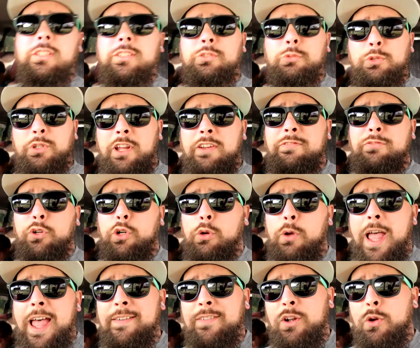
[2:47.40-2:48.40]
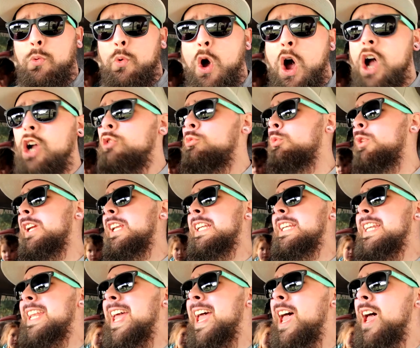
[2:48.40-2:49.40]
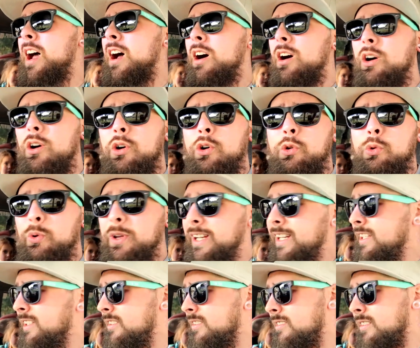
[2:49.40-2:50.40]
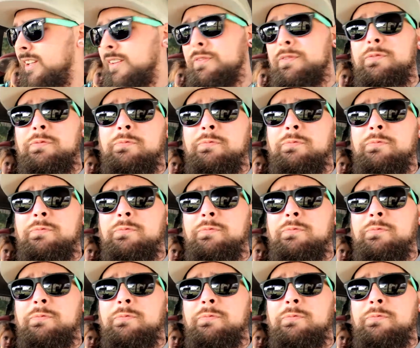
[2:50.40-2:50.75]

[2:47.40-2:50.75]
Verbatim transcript: so we're done for having a walk right now. It is like